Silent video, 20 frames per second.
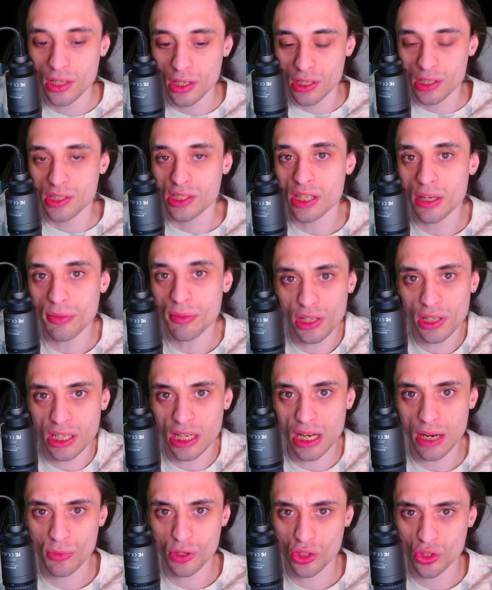Some of the
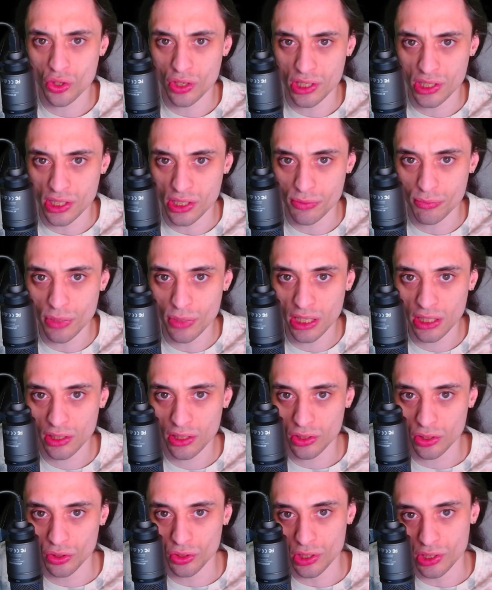camera choices may
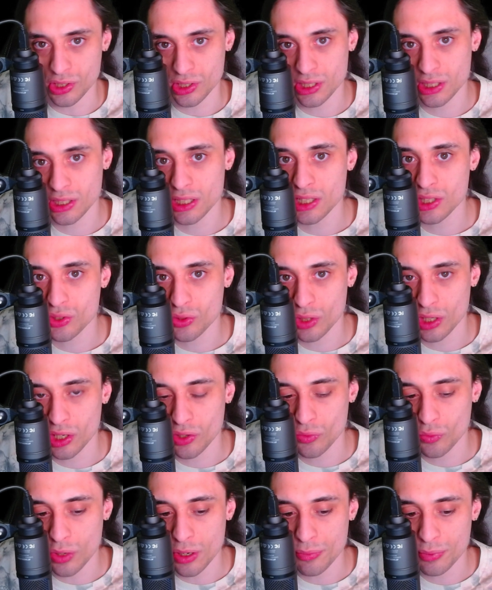include a C920
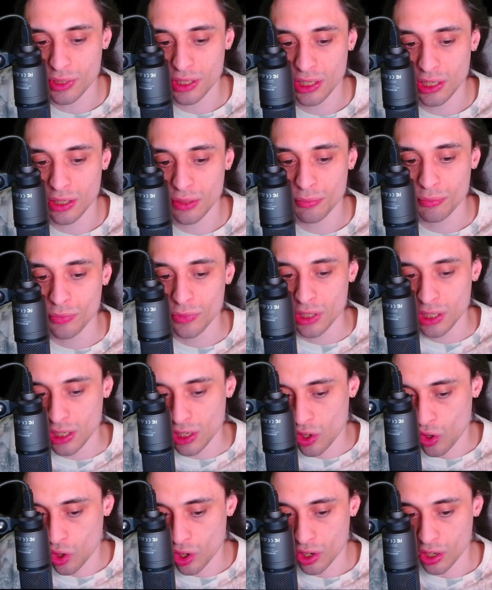webcam
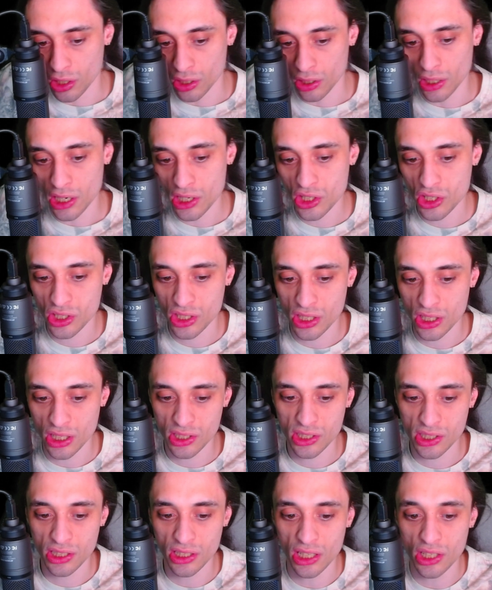or a Logitech
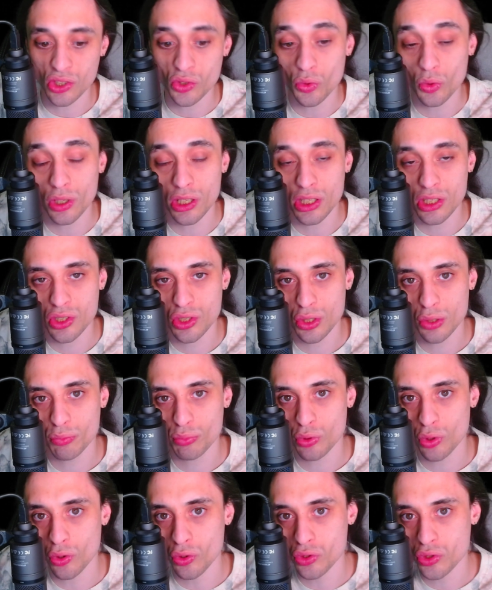C922
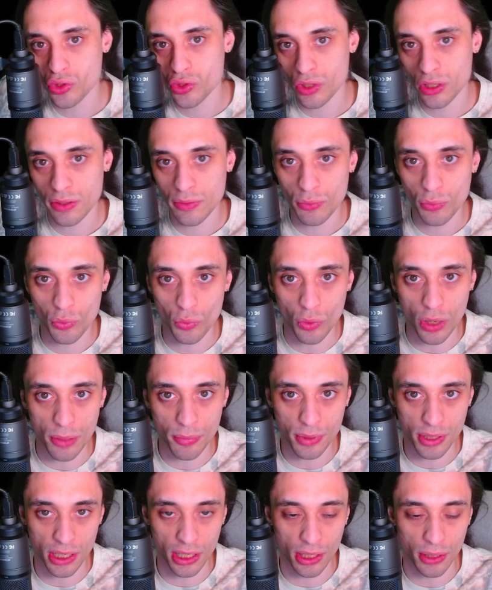ProStream
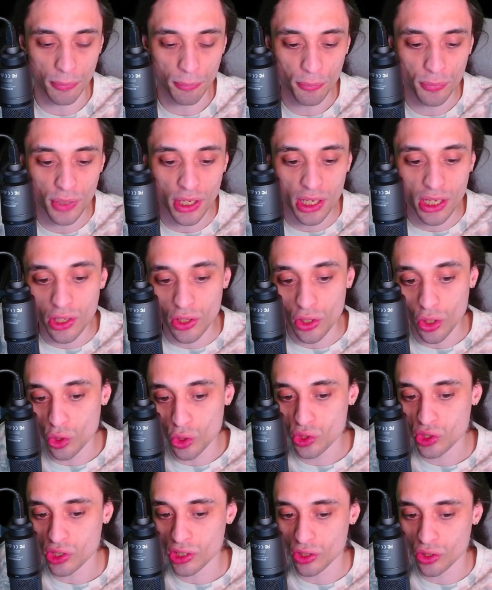webcam. Those
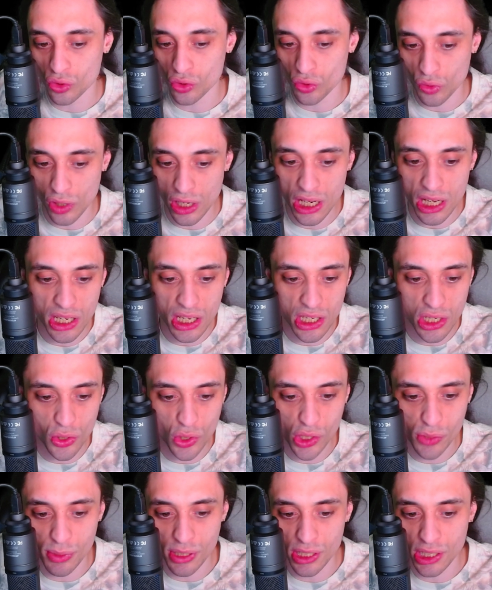are great
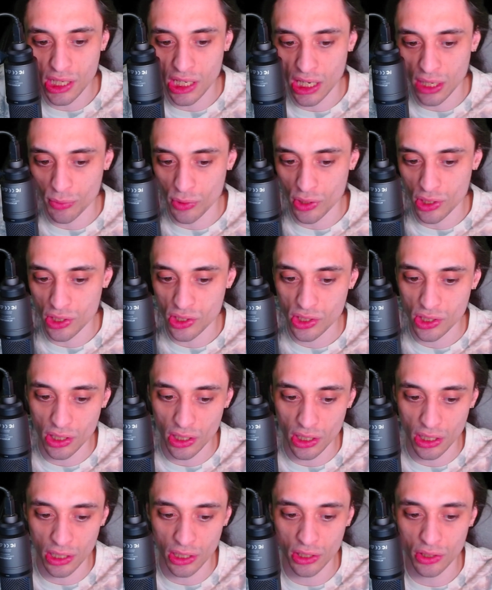USB cameras
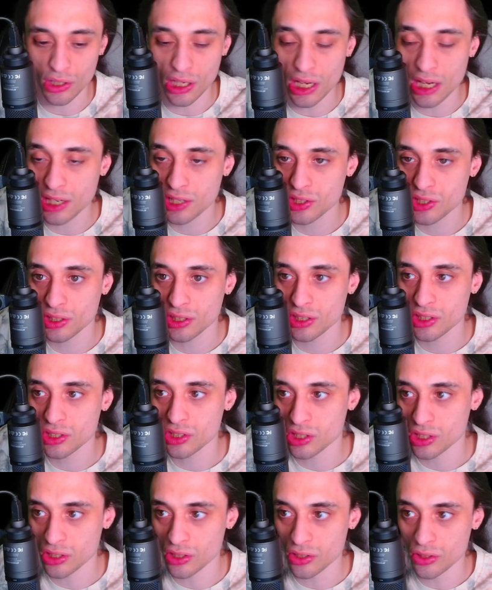and excellent to
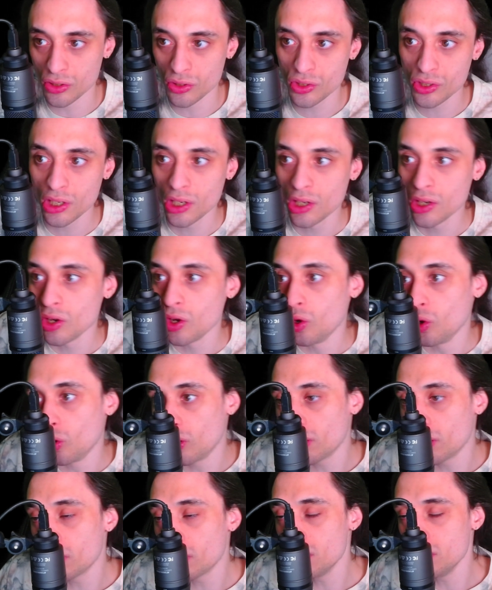use.
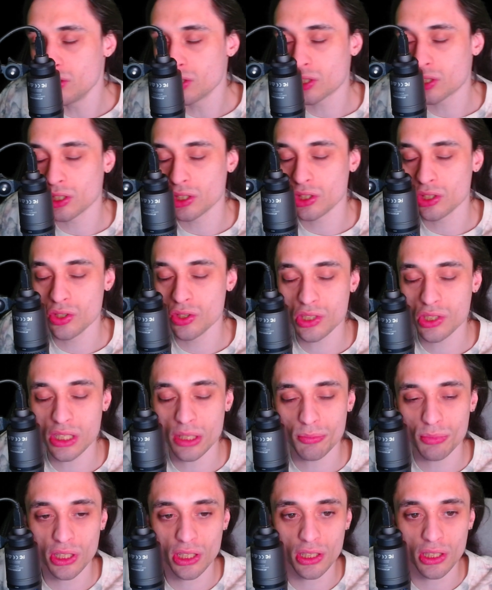Or you can use
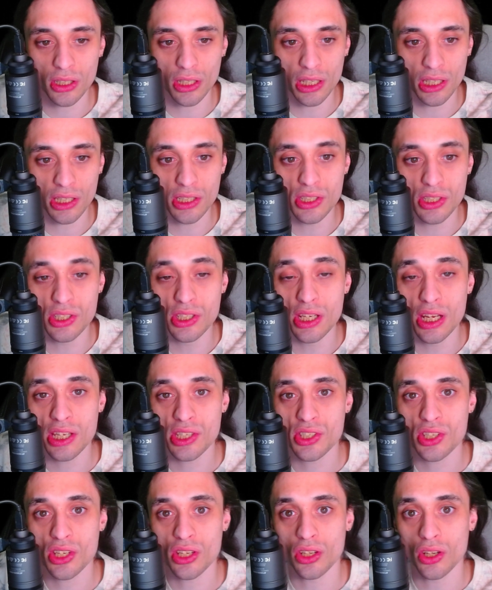something like a
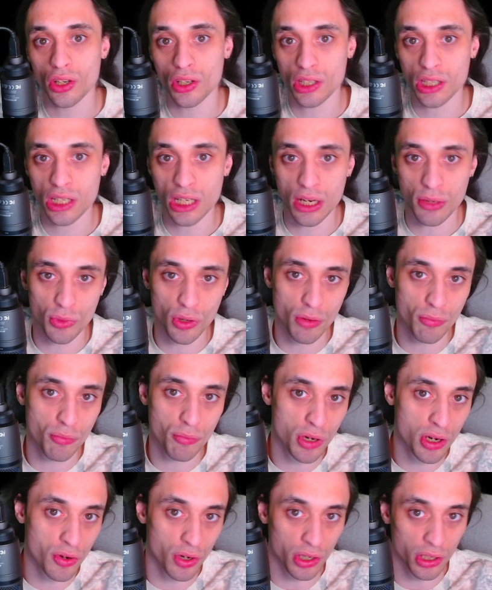DSLR camera,
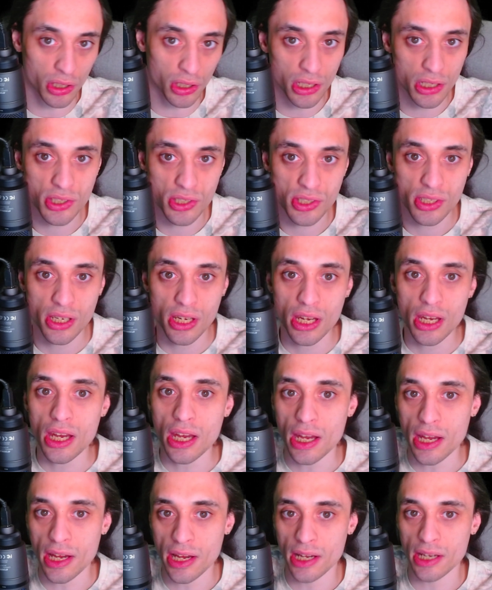mirrorless,
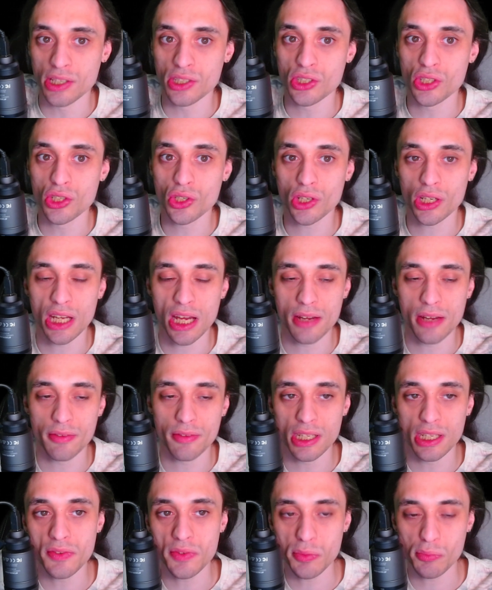and you can have
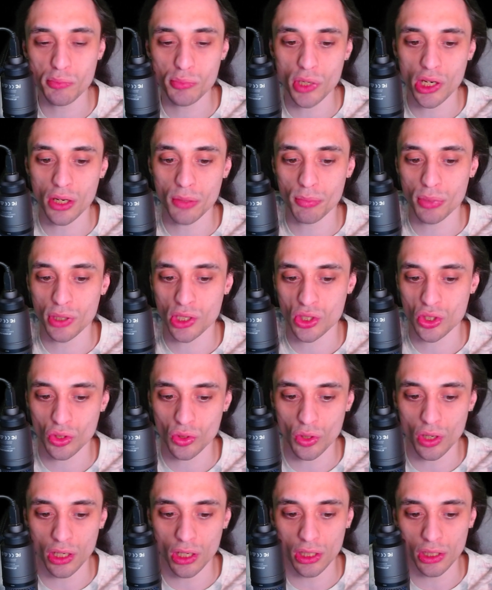even better picture
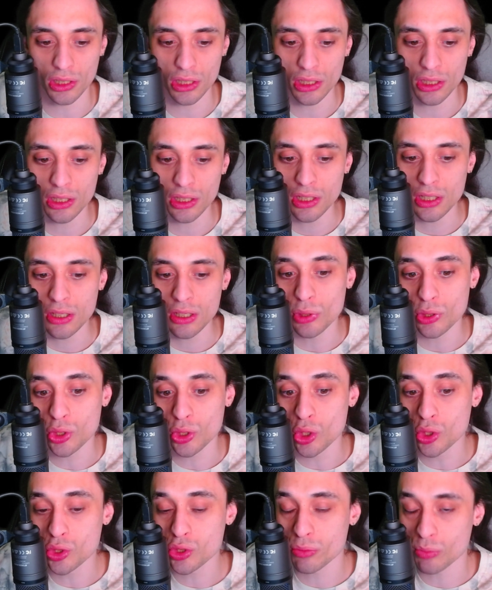quality. But
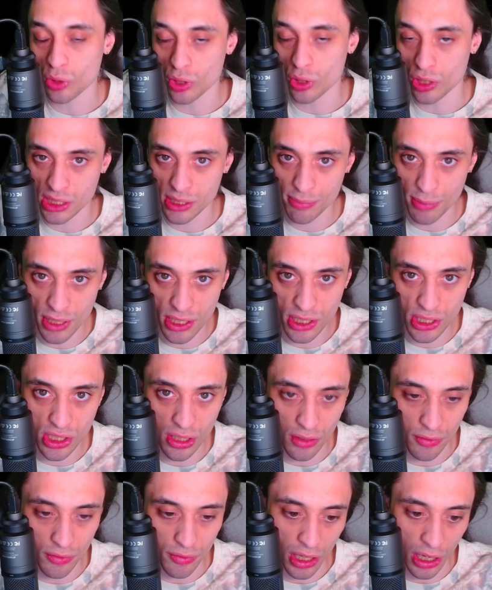those are more
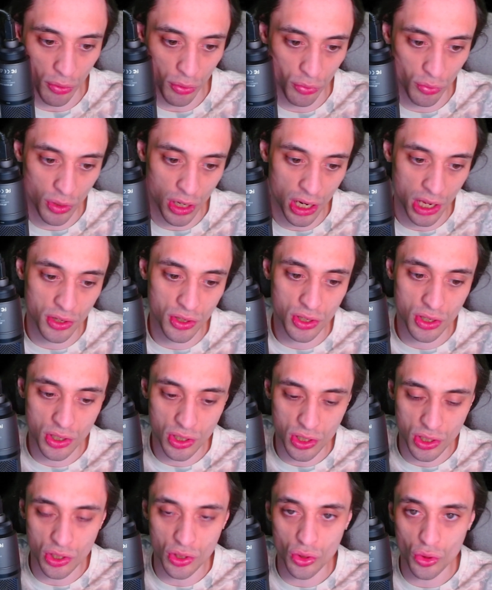expensive. I would rather
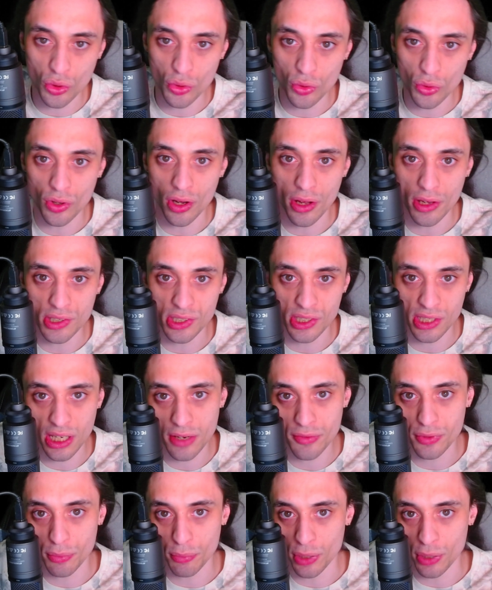you save
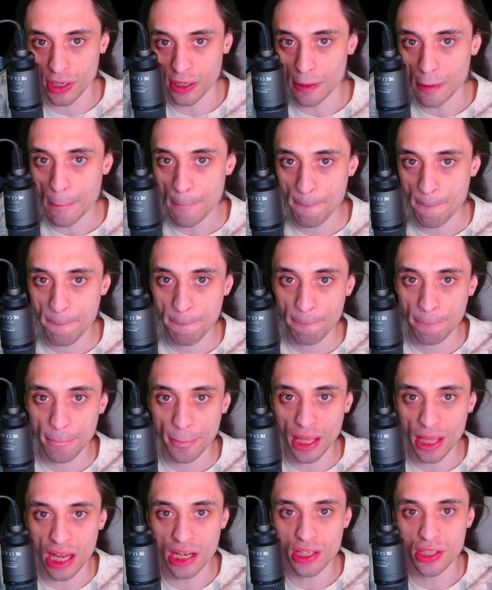the money
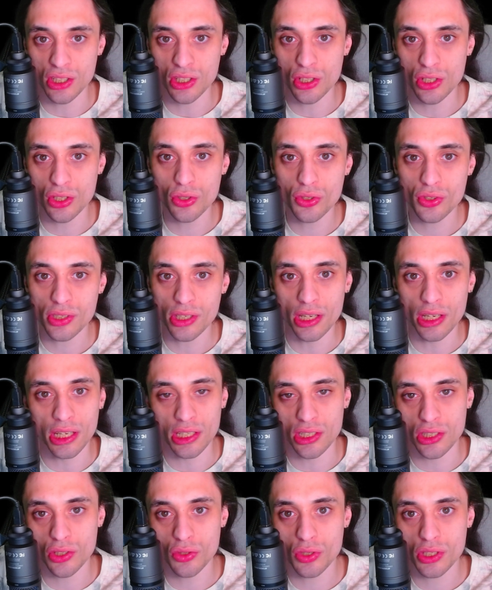and use a
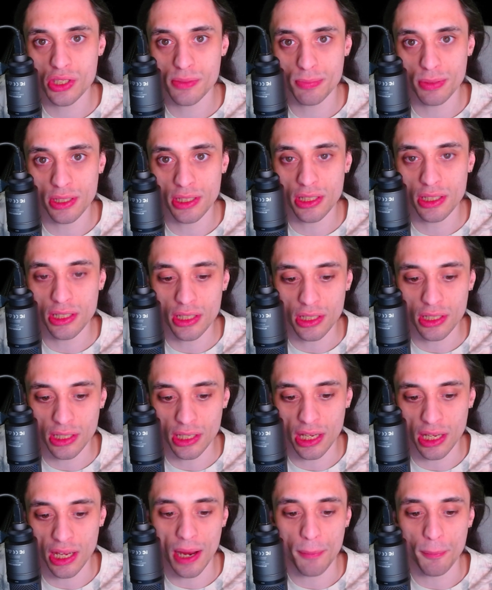USB
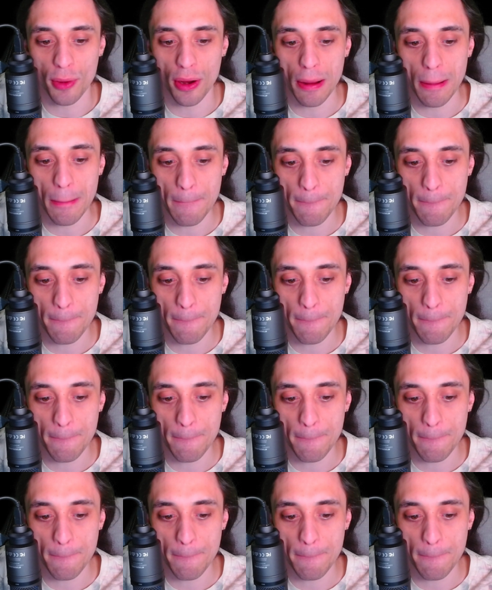camera.